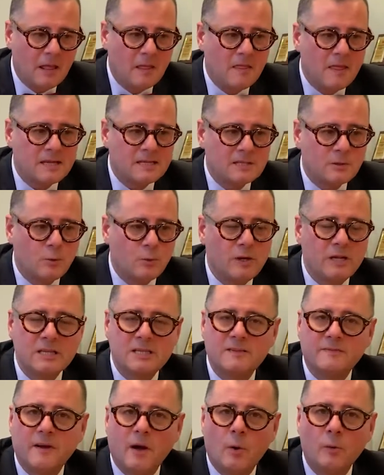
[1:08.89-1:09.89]
The school
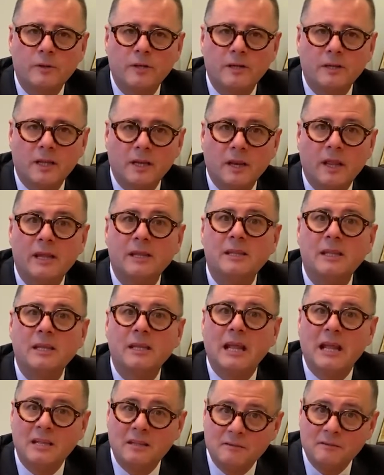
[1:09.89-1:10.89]
is founded in
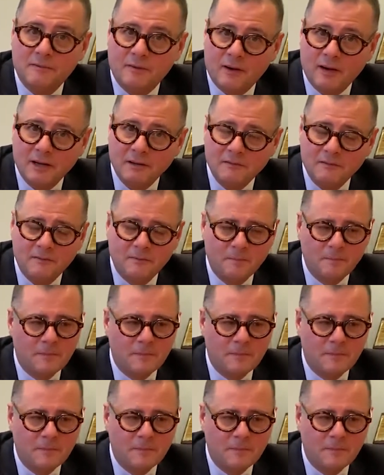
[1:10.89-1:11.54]
1985,